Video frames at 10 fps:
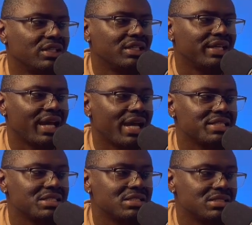
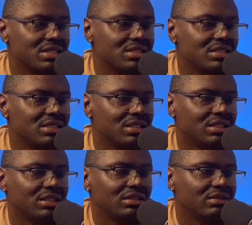Ashton
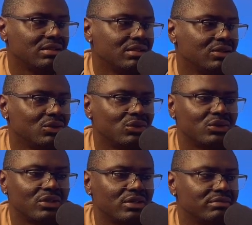Genty
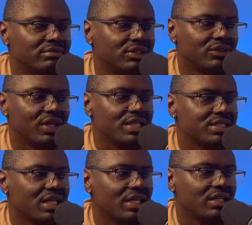or A
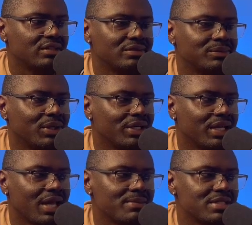Chain, Amari and
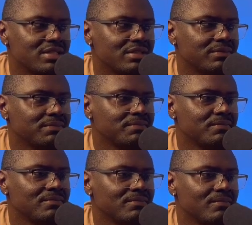Hampton,
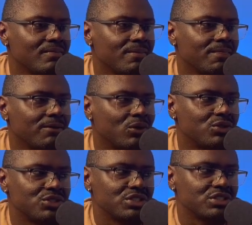or
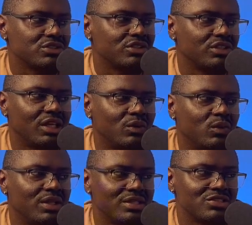just getting one
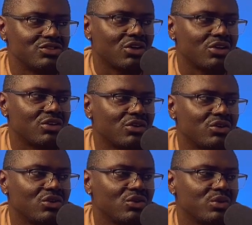of these star
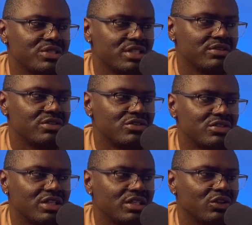receivers
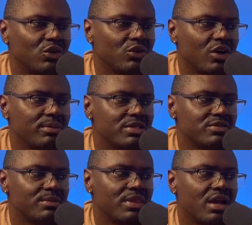and then going RBs
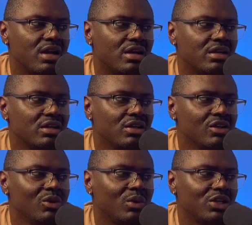from there.
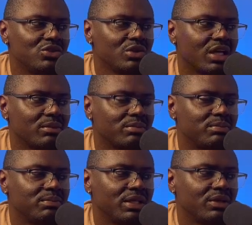But I do like
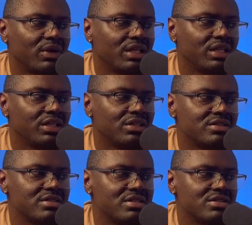being right here. It's
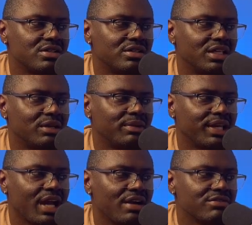easier to get
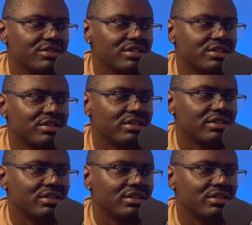McCaffrey in the